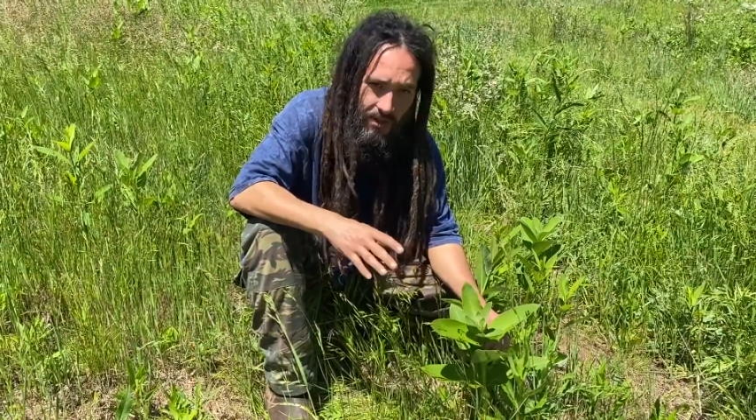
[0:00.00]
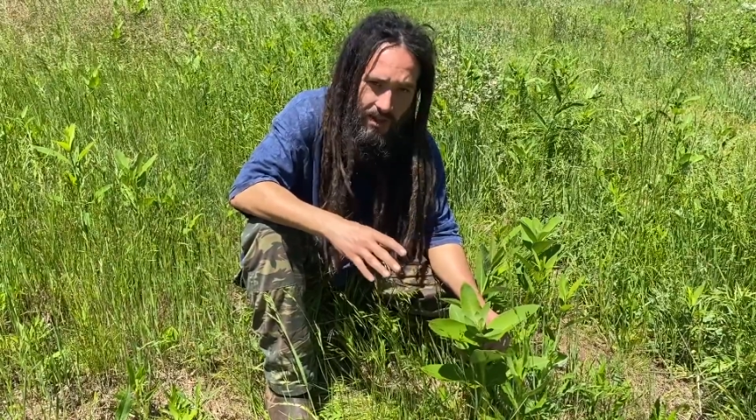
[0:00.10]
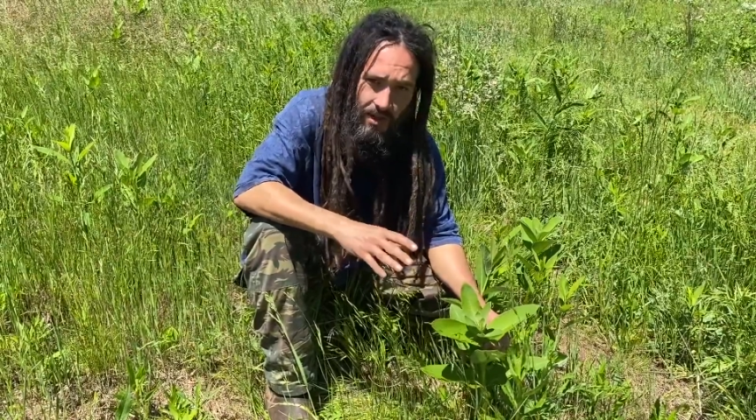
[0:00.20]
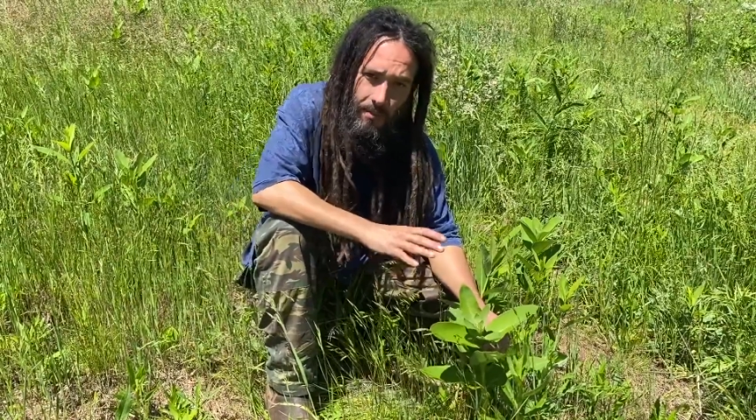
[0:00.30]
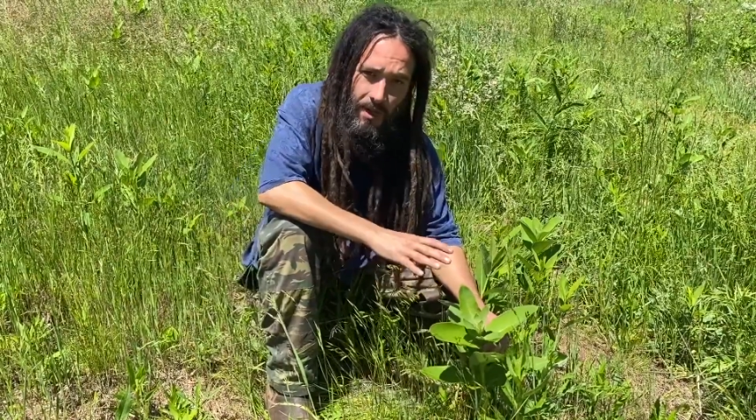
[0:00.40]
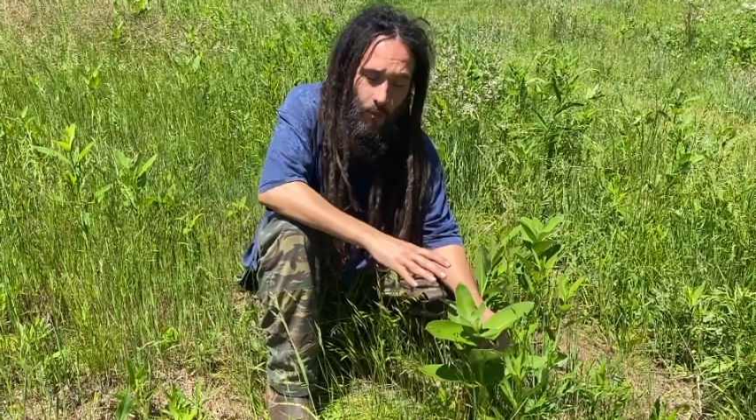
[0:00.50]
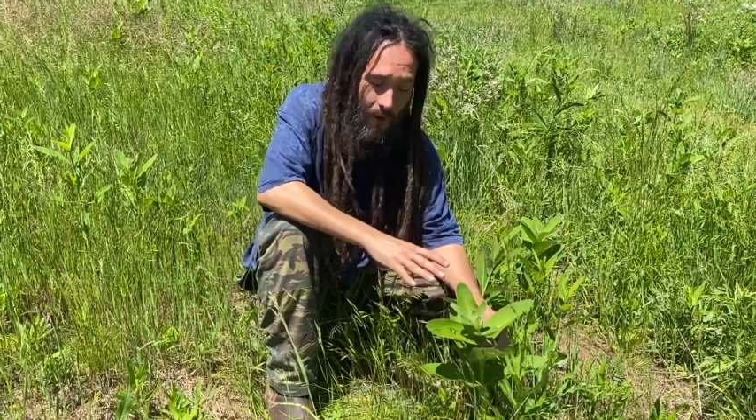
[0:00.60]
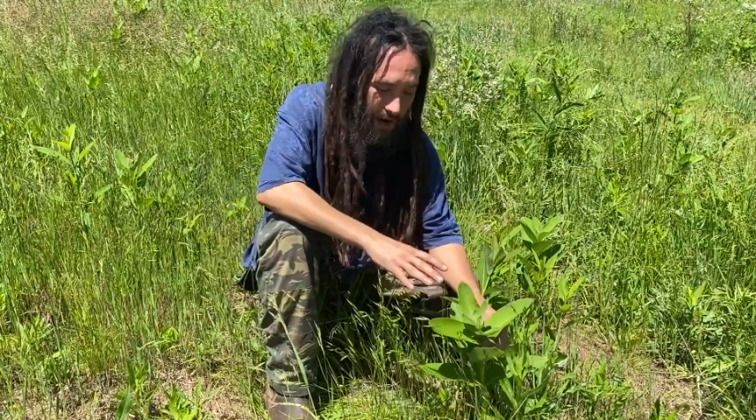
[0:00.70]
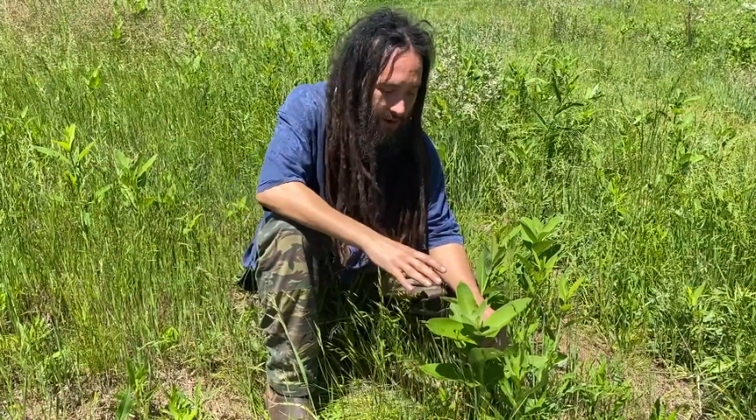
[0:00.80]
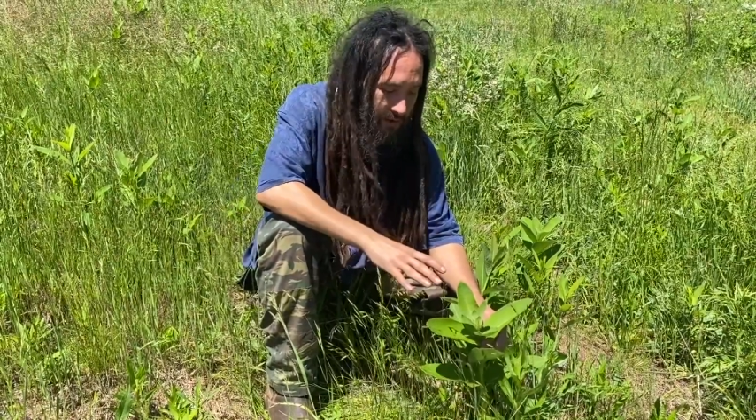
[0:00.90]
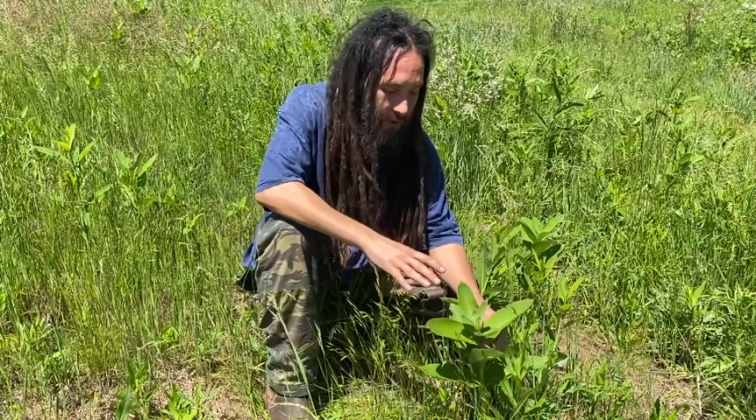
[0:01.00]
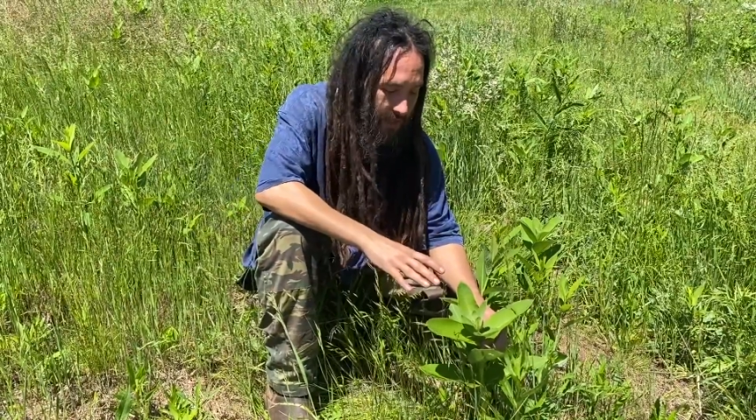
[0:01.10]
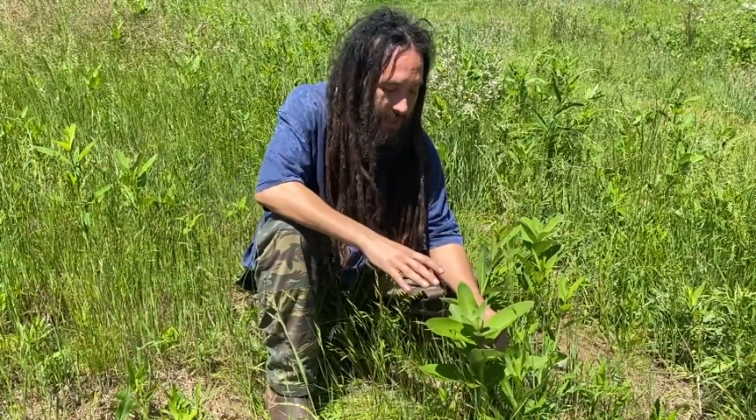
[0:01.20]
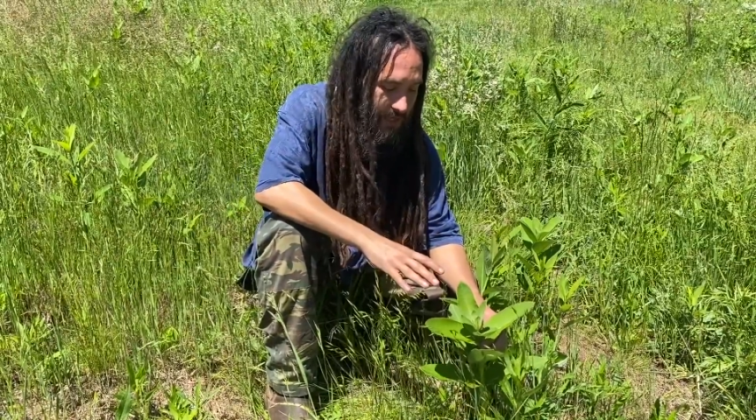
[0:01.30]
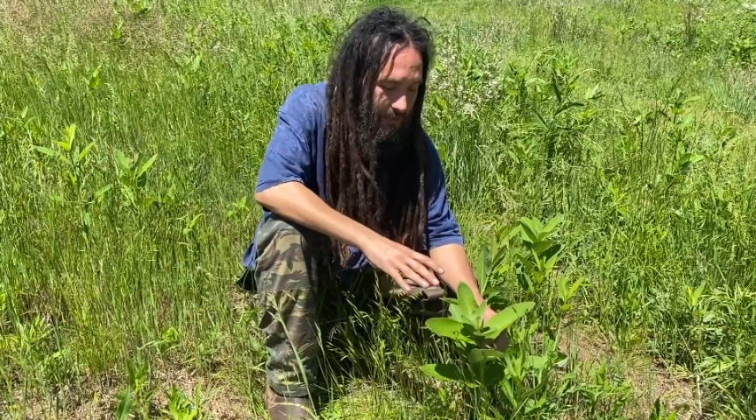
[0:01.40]
thing to be aware of
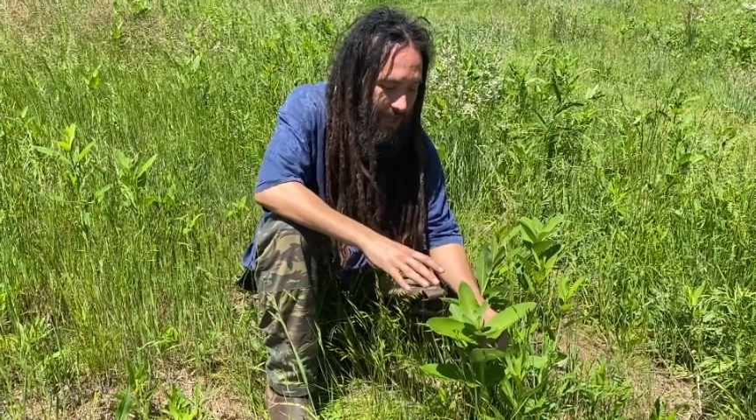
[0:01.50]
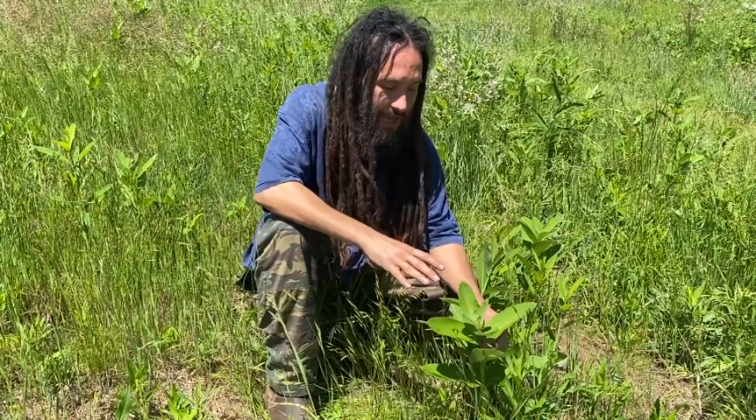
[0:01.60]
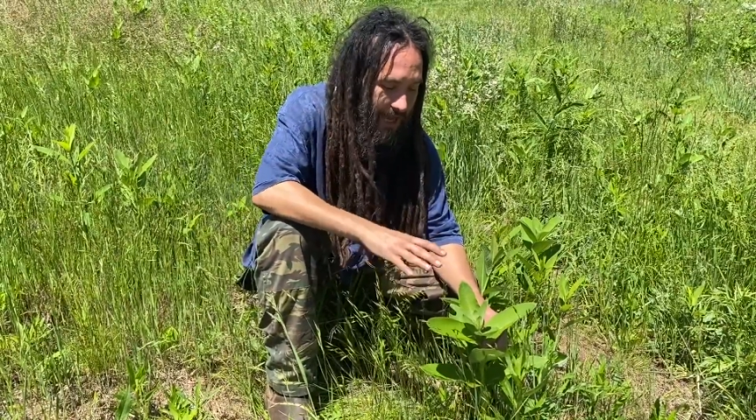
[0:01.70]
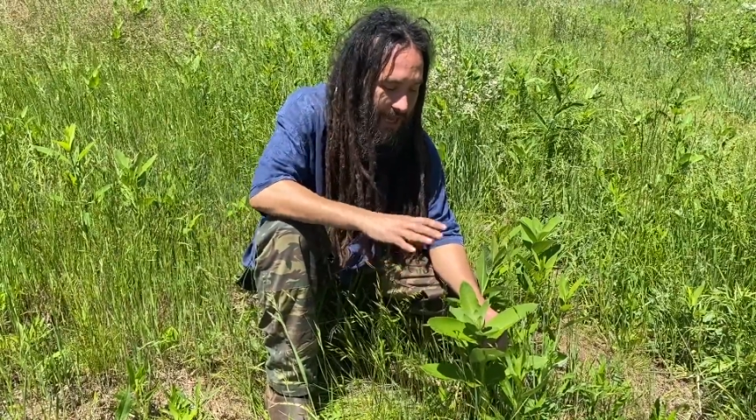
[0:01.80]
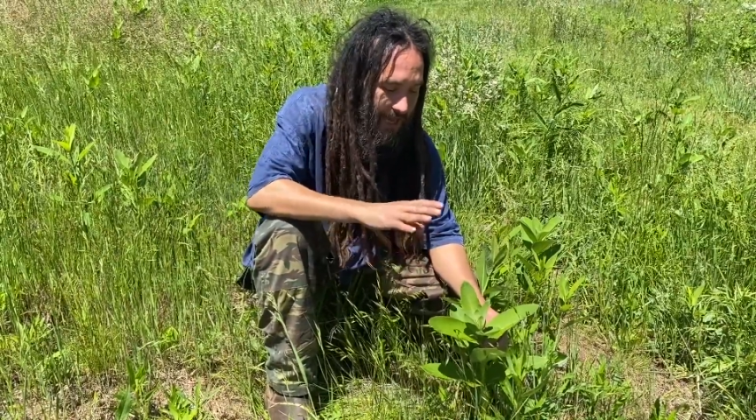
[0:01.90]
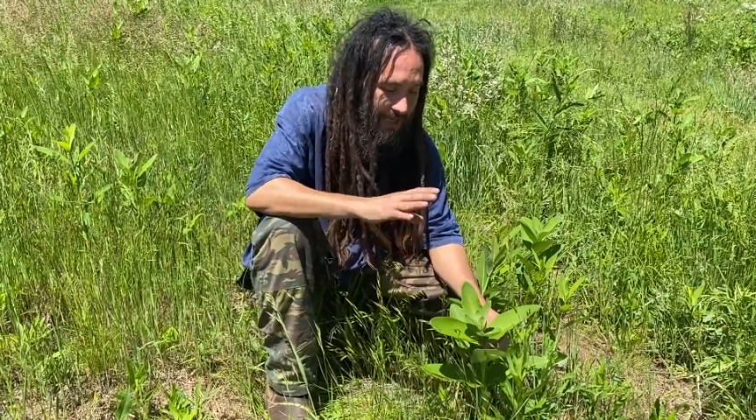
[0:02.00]
with this plant